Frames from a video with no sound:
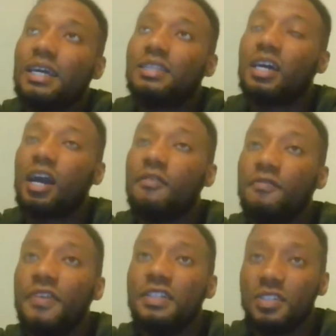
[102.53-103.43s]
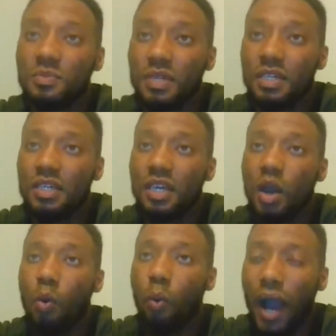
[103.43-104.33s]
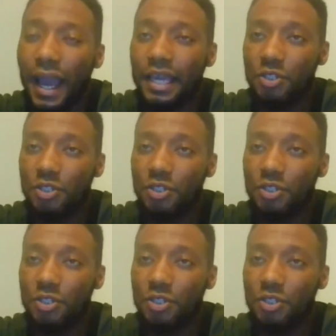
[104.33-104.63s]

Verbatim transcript: to convince me why